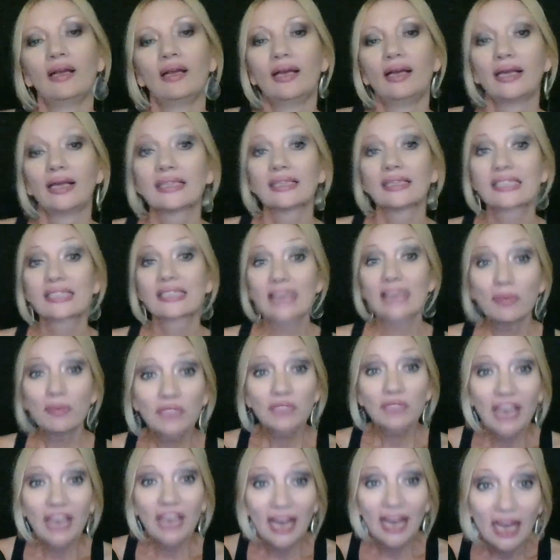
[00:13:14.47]

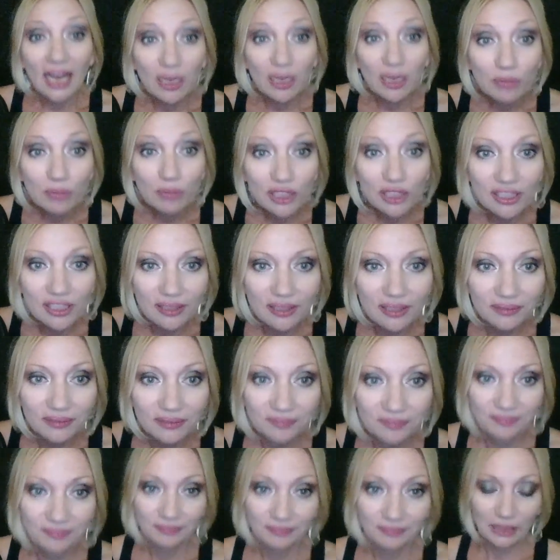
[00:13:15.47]
Sometimes,
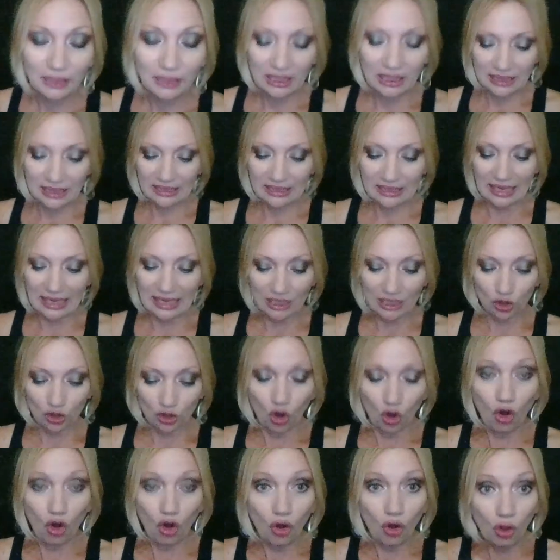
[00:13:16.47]
because that's
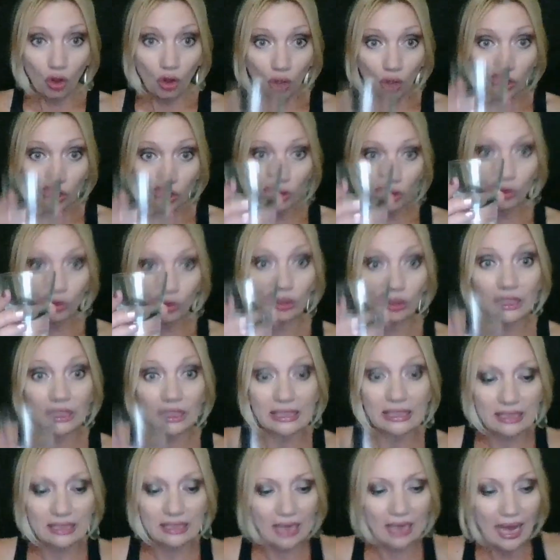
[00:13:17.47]
all
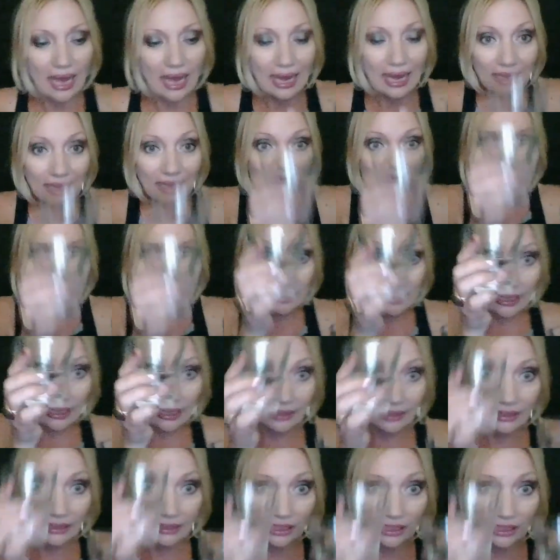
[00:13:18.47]
Lori's got is
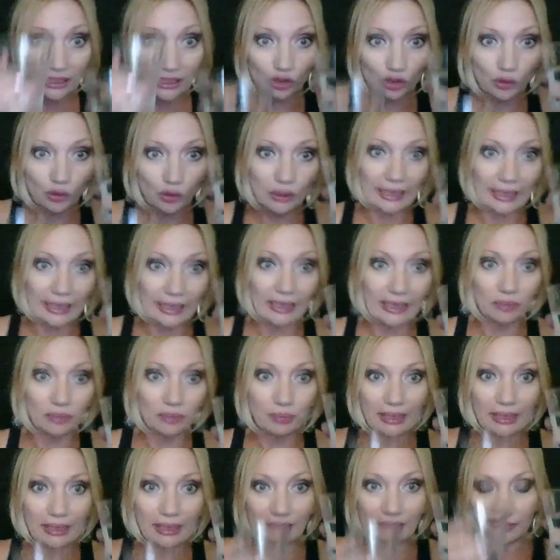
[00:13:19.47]
alien Kool-Aid,
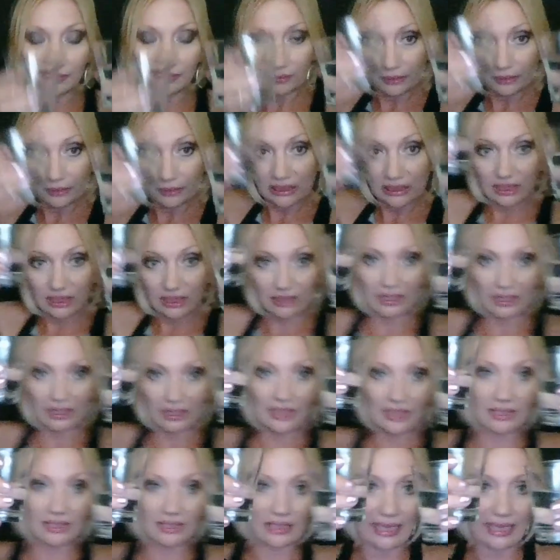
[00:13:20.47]
but when she
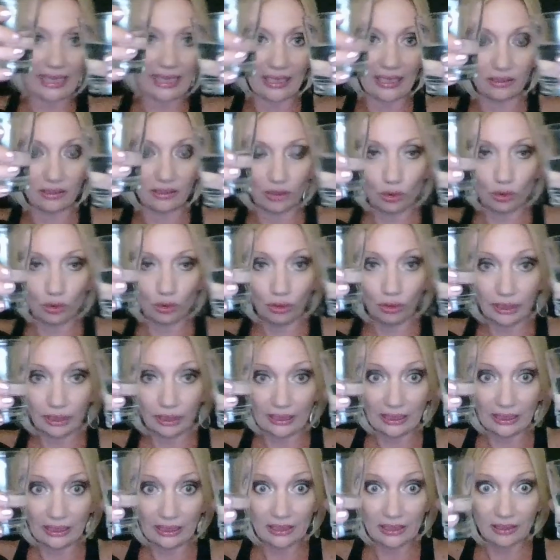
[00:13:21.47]
does that, Lori
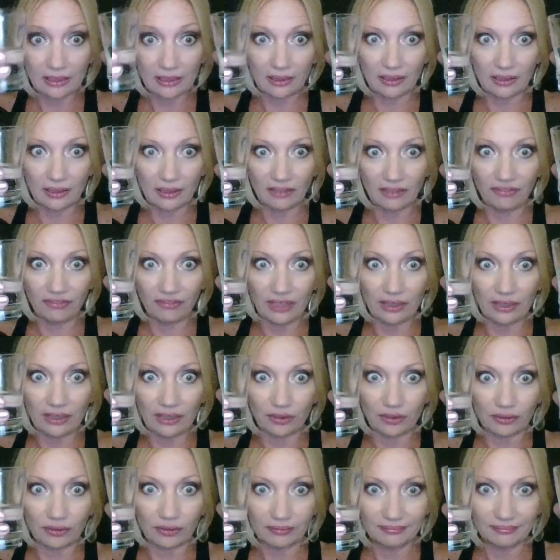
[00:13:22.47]
needs another
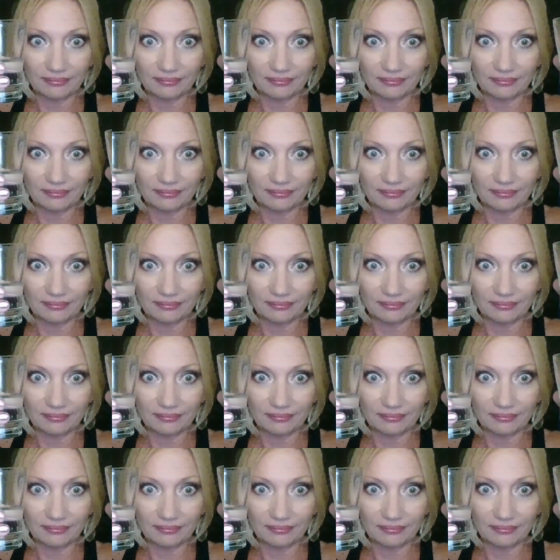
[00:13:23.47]
video.